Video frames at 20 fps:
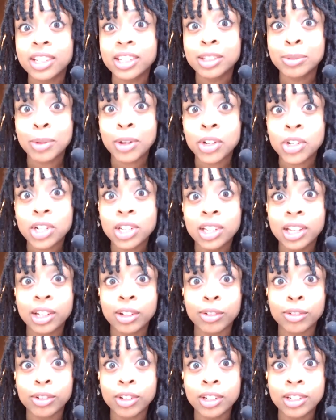especially like
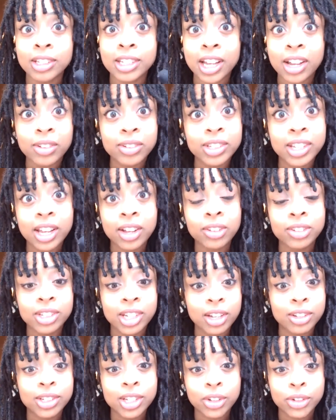in downtown
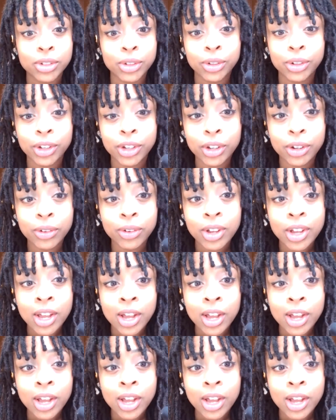Tokyo,